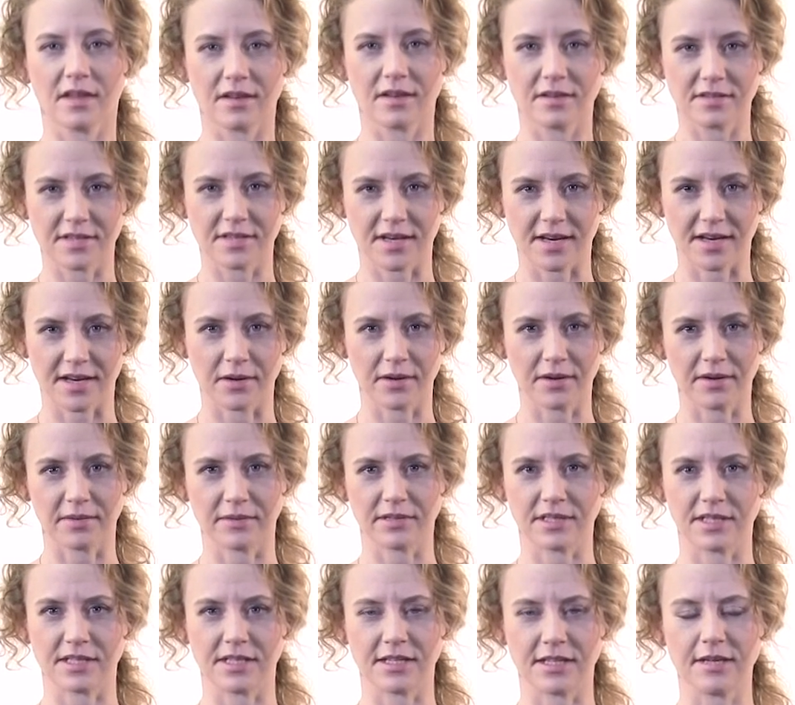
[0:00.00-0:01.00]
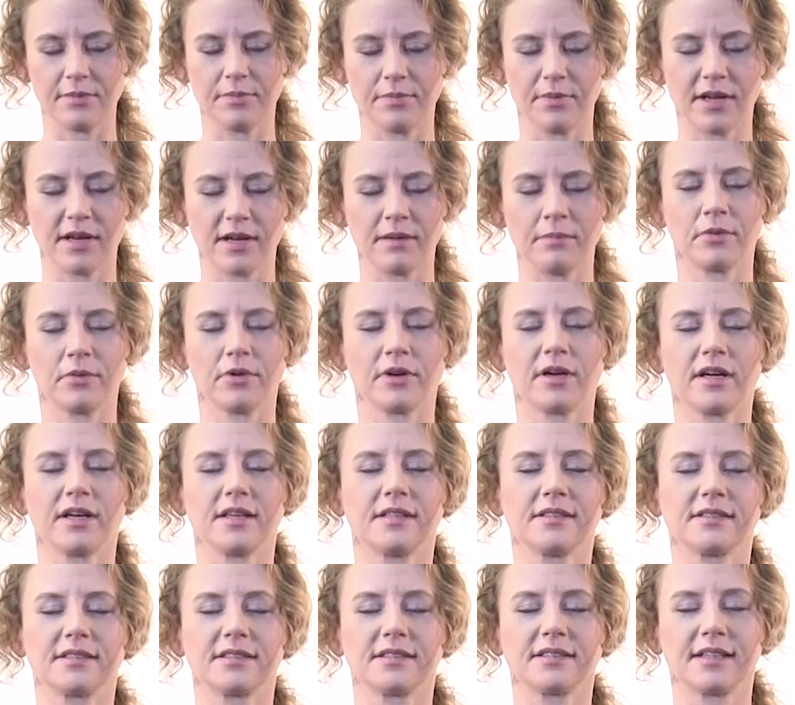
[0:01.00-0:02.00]
take a deep
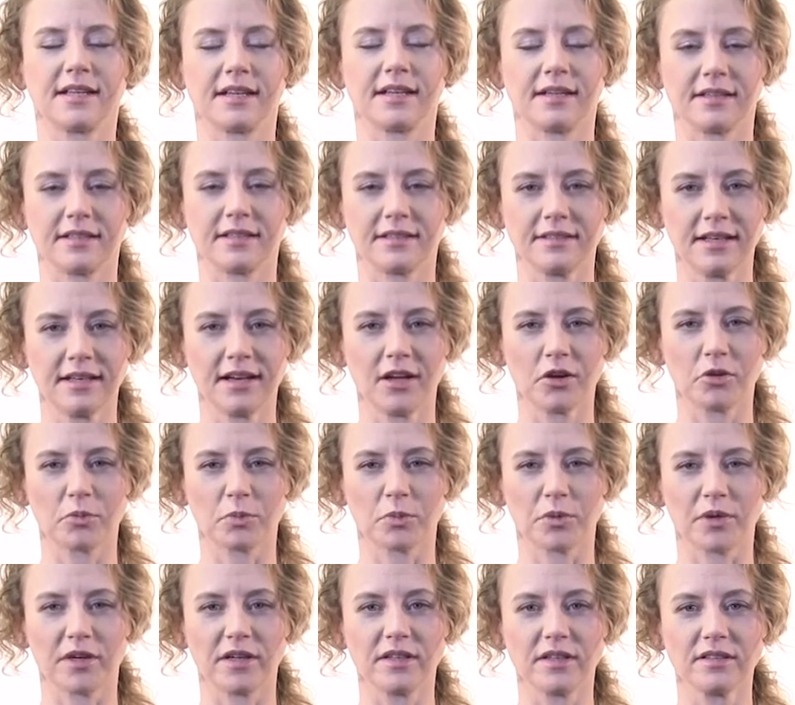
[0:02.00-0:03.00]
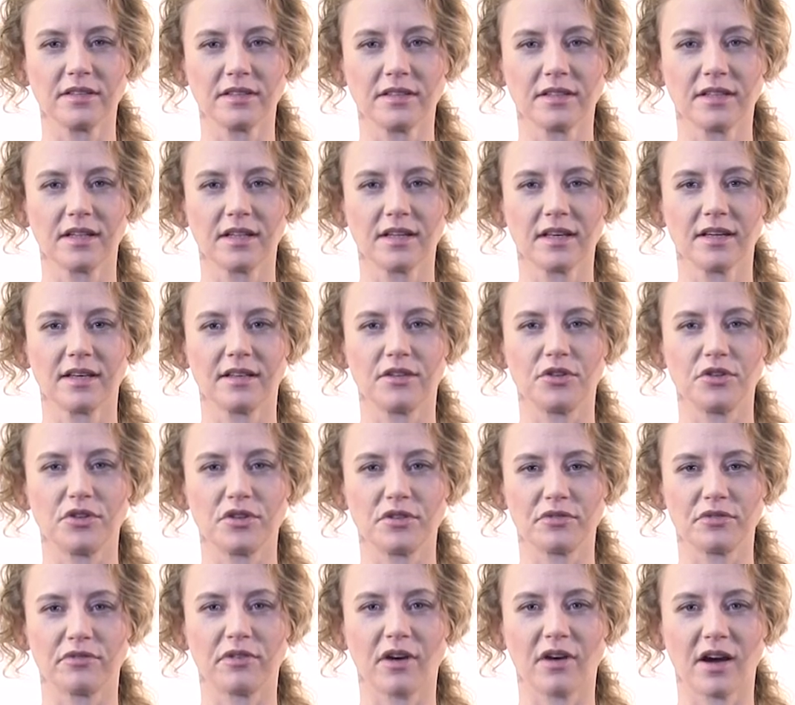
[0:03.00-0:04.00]
in-breath and an out-breath, and you
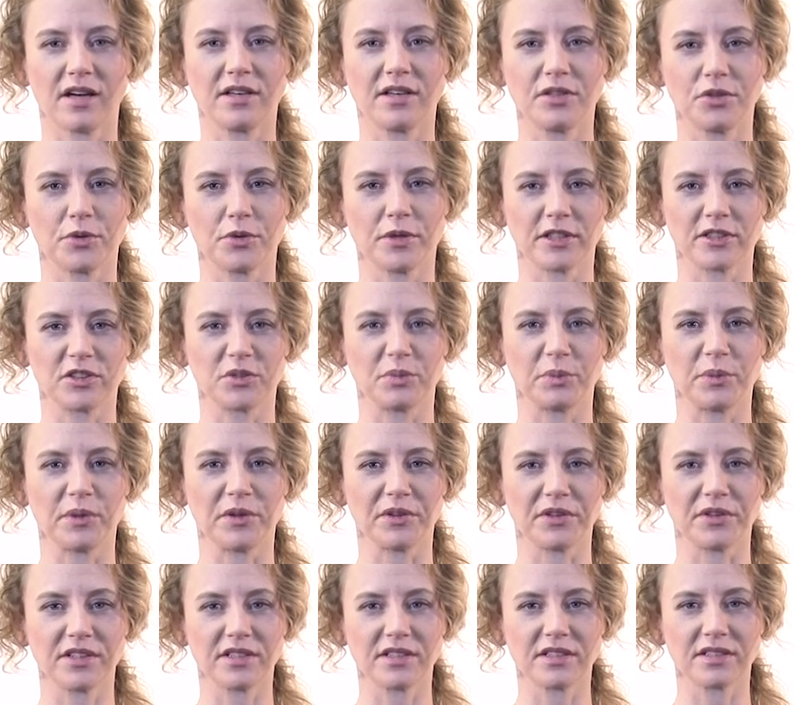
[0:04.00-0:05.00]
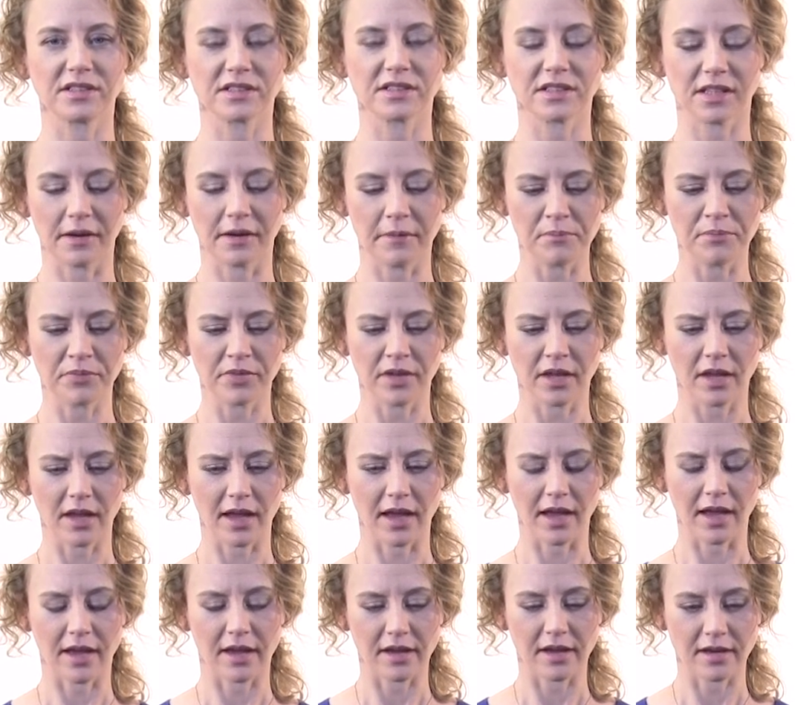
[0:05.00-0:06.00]
define your experience.
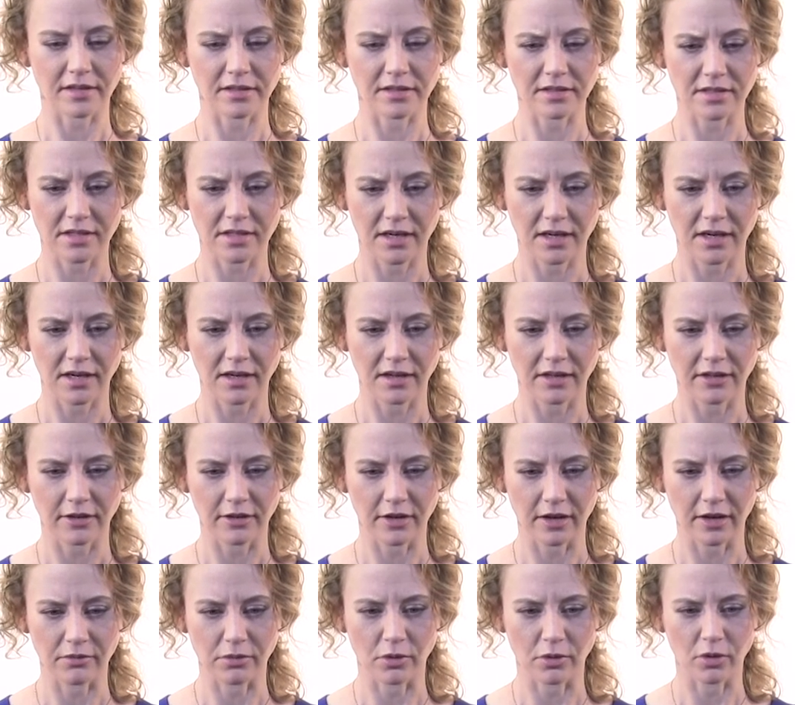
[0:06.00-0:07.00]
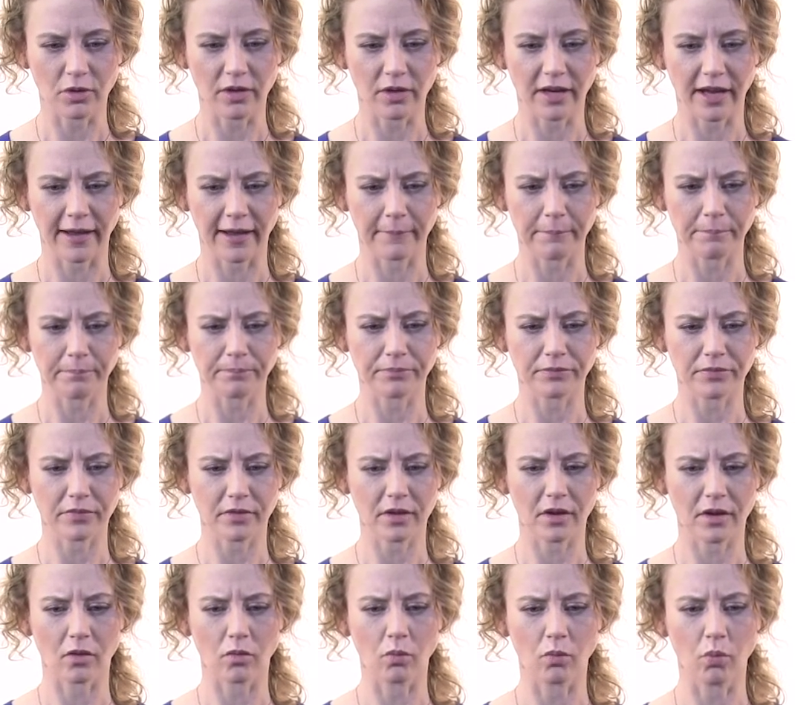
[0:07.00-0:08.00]
And you have a look at
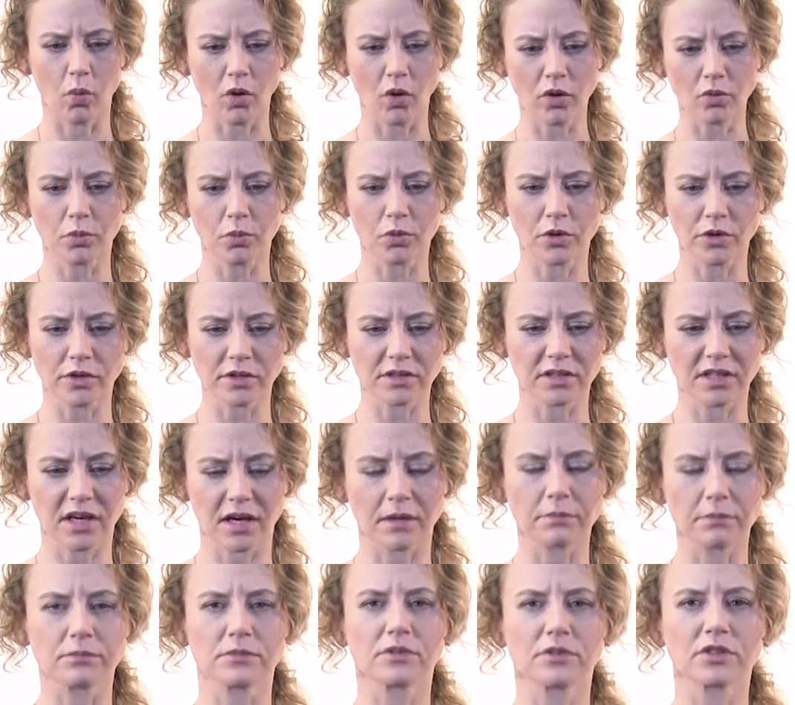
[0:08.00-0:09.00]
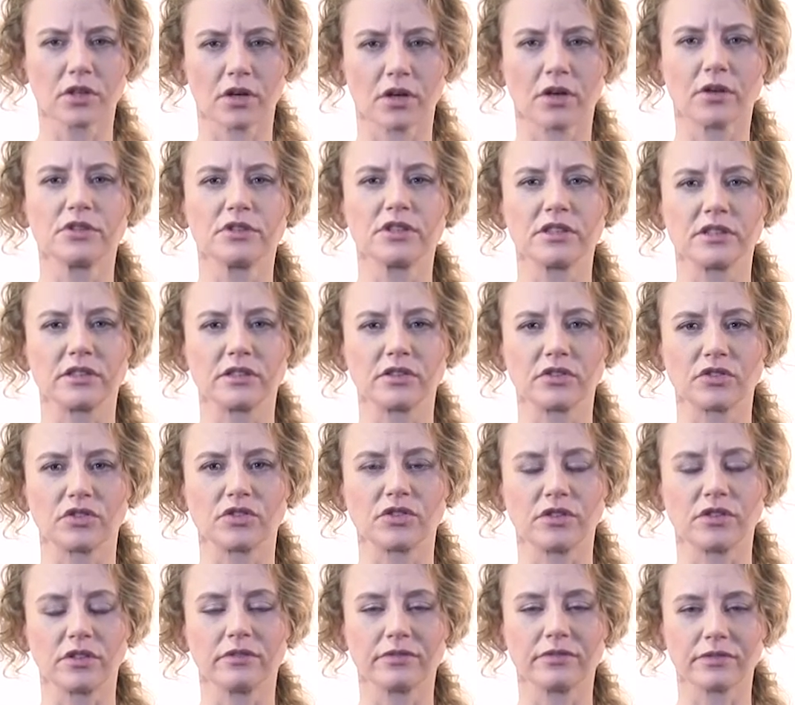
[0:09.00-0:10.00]
what word comes closest
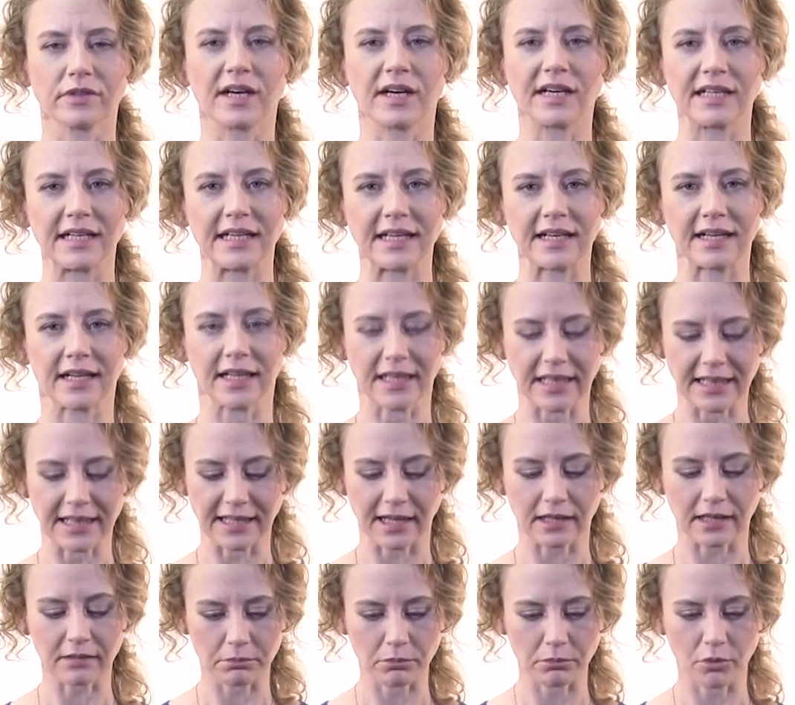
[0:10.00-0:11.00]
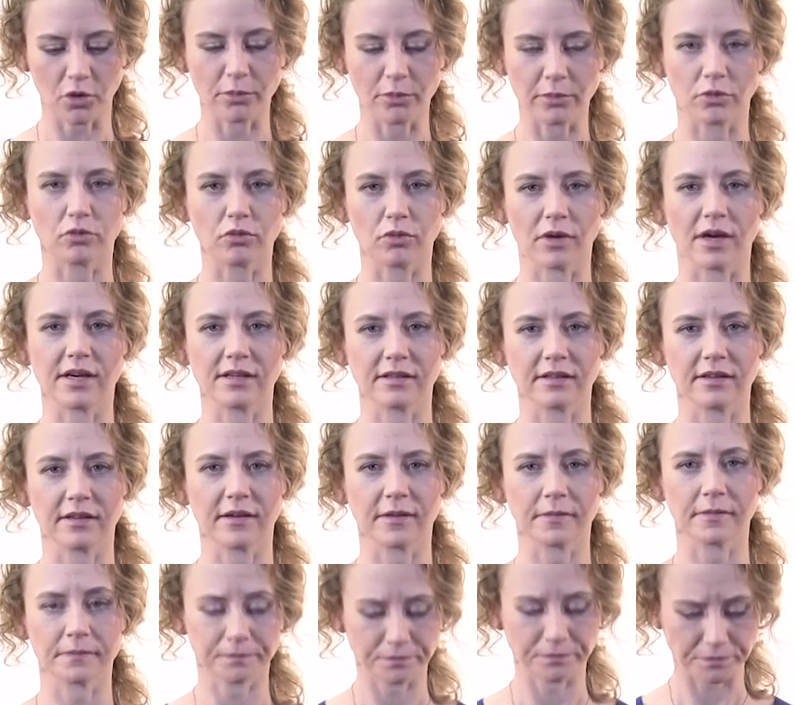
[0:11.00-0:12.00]
to defining that moment right there.